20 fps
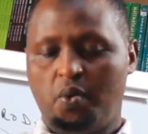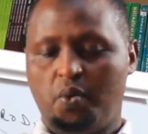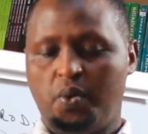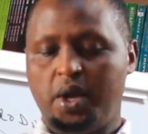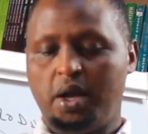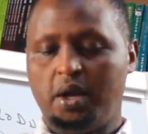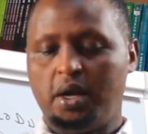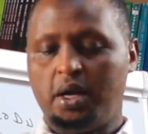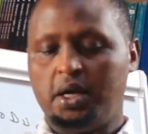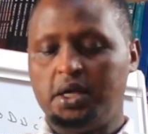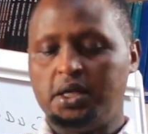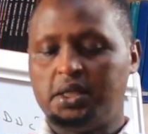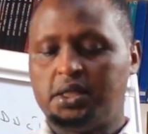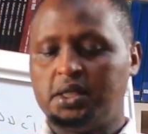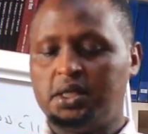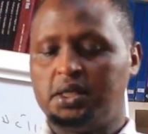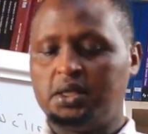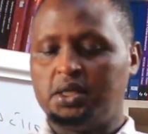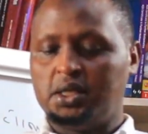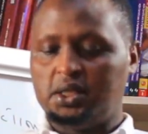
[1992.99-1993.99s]

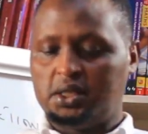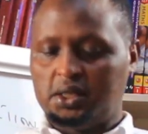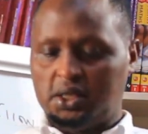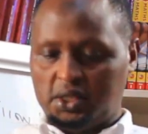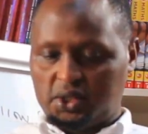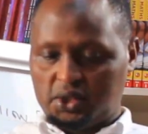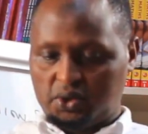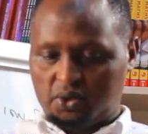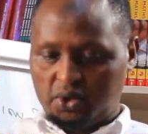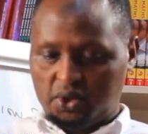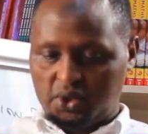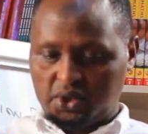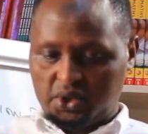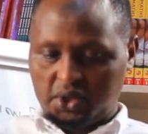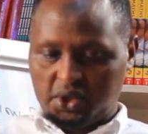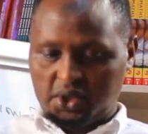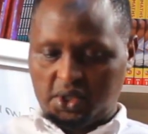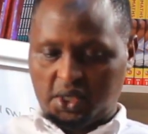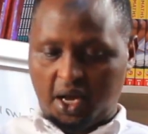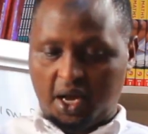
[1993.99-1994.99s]

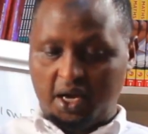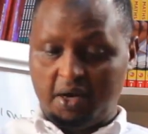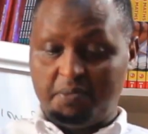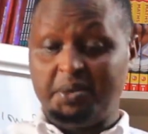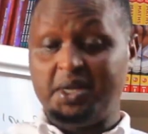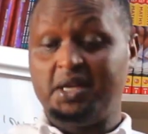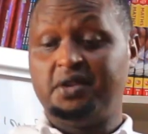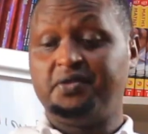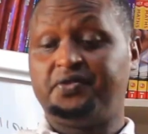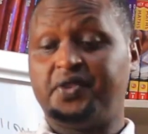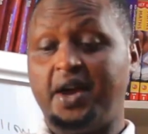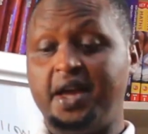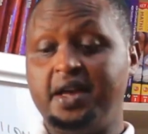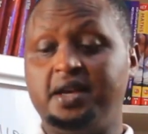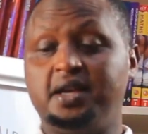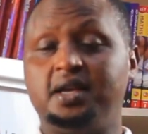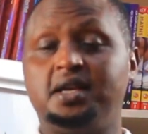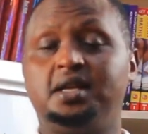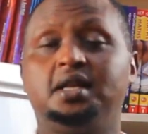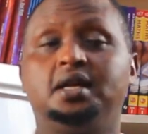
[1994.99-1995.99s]
it can be
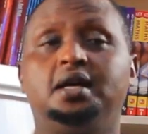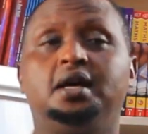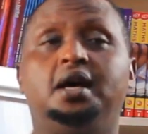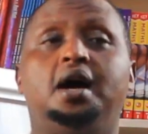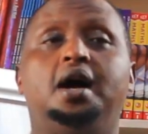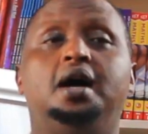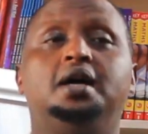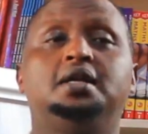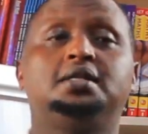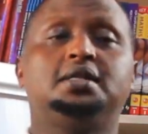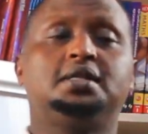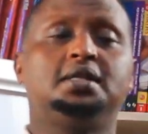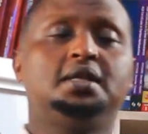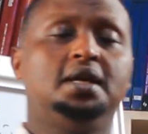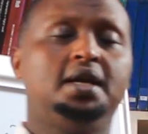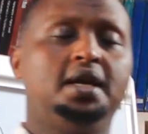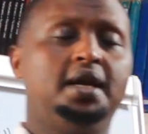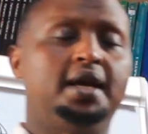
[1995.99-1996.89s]
defined as